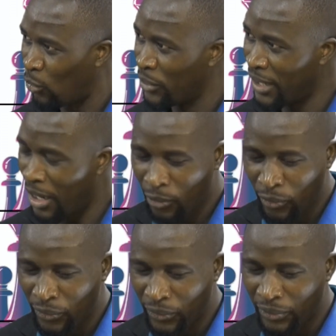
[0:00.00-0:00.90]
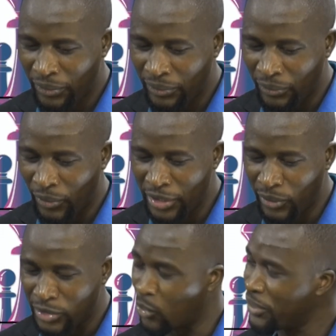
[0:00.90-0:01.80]
So now, when
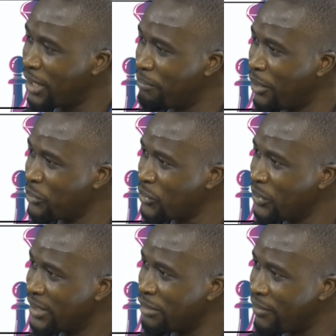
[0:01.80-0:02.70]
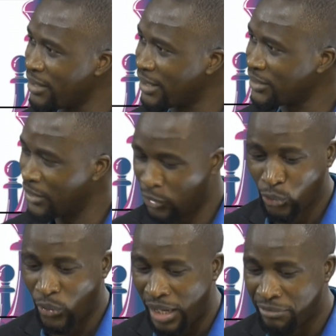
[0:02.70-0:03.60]
you are talking about the fathers,
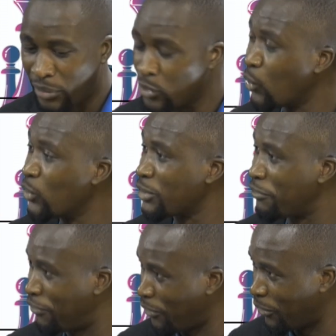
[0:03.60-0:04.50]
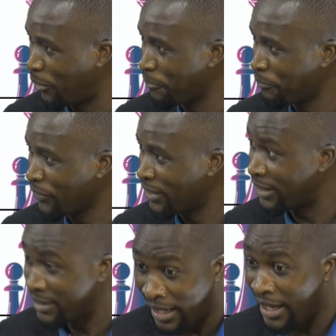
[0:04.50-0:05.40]
you have those four
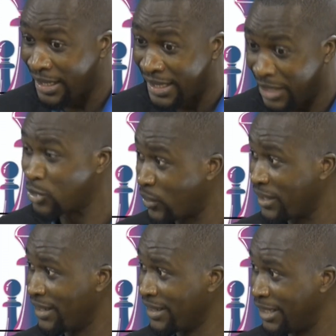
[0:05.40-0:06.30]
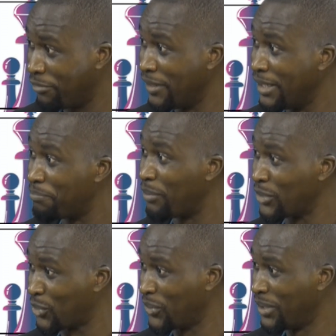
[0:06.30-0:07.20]
that are culturally given the
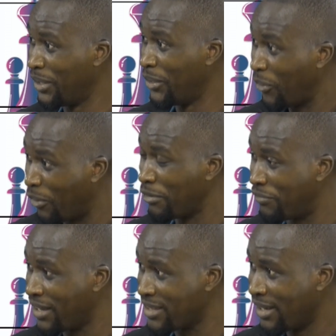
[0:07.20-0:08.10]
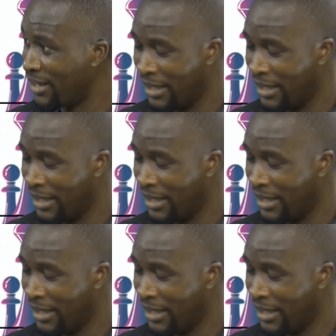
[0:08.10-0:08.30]
position of a father.